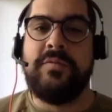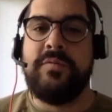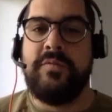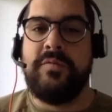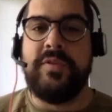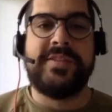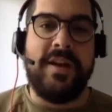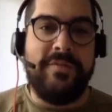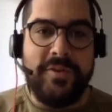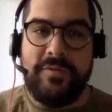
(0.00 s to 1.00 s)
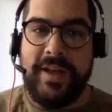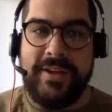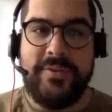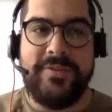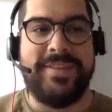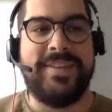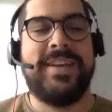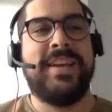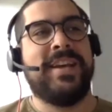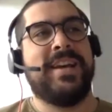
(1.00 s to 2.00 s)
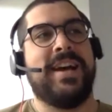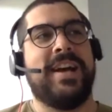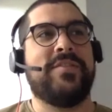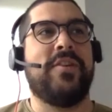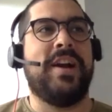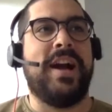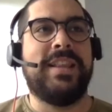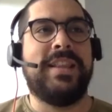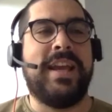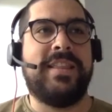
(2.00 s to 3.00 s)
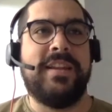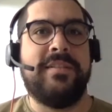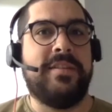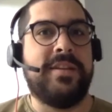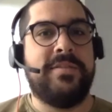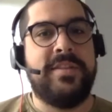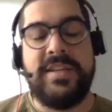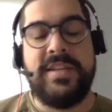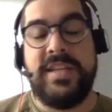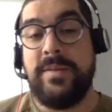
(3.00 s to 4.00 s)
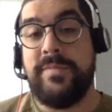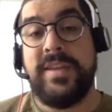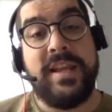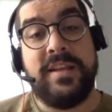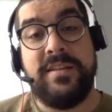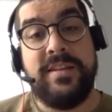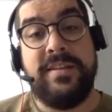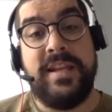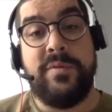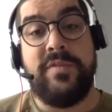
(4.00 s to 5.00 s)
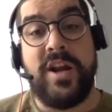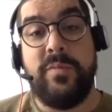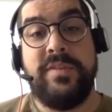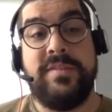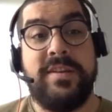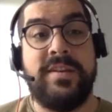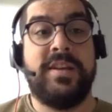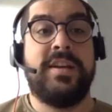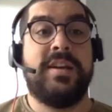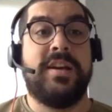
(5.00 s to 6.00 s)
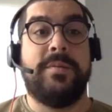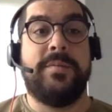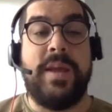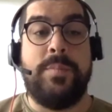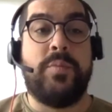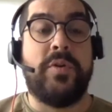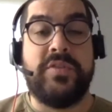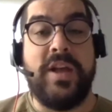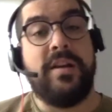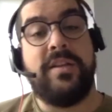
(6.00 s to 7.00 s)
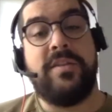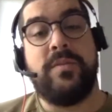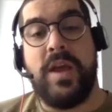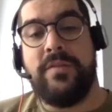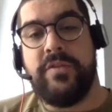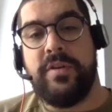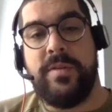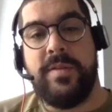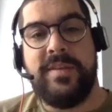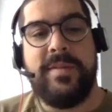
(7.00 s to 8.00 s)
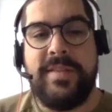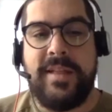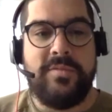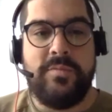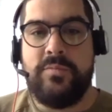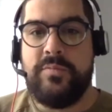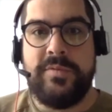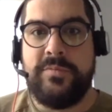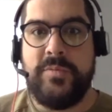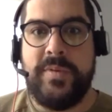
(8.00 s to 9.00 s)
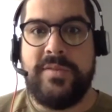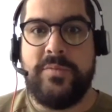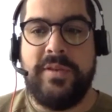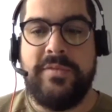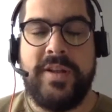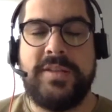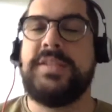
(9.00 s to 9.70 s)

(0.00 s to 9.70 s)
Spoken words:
philosophical values, and so I like the team setting and the team environment and the type of personalities we have on the team. That's for me, it's really fun.